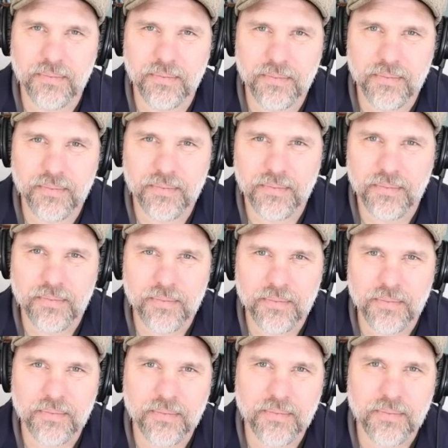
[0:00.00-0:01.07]

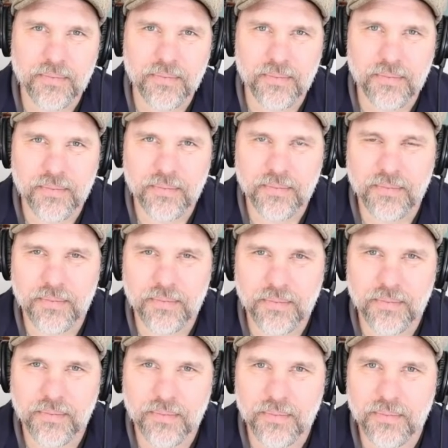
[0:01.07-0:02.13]

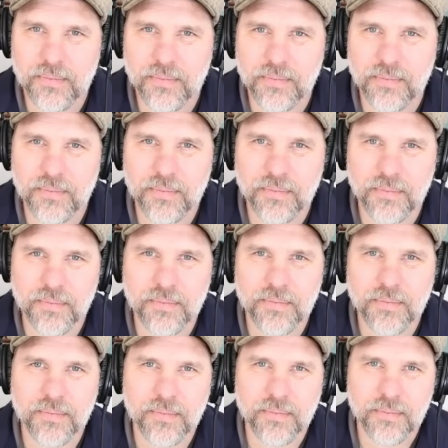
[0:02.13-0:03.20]

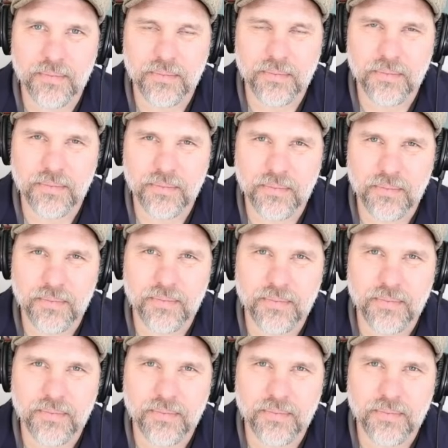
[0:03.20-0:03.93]
The person shown says nothing.